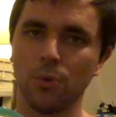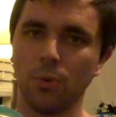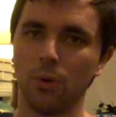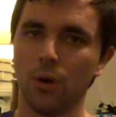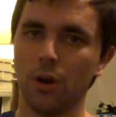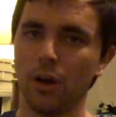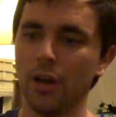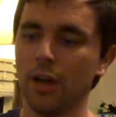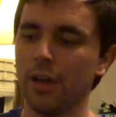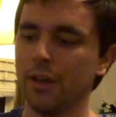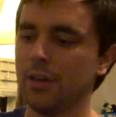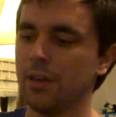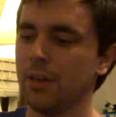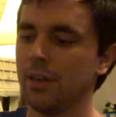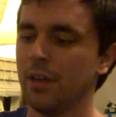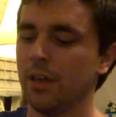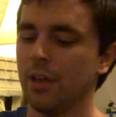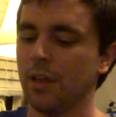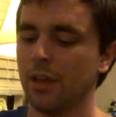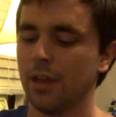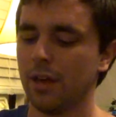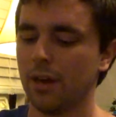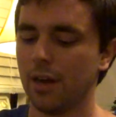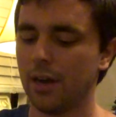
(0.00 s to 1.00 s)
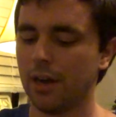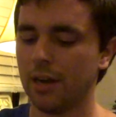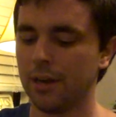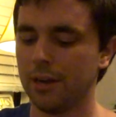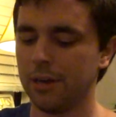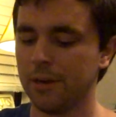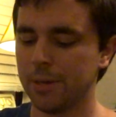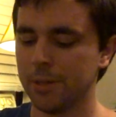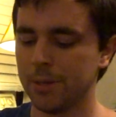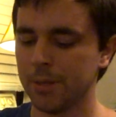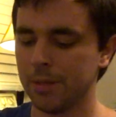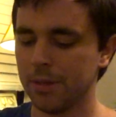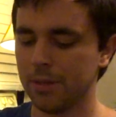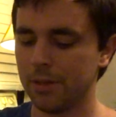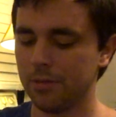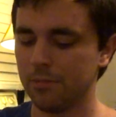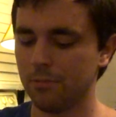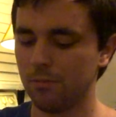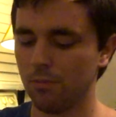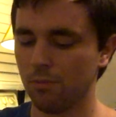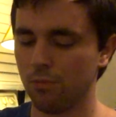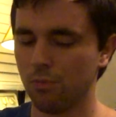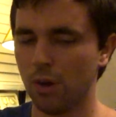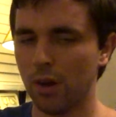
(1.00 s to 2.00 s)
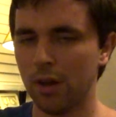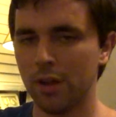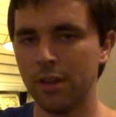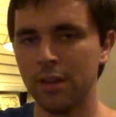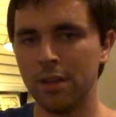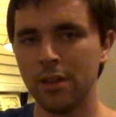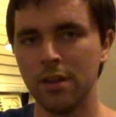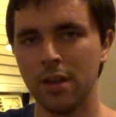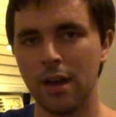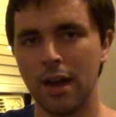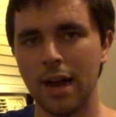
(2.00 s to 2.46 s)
quad, uh, run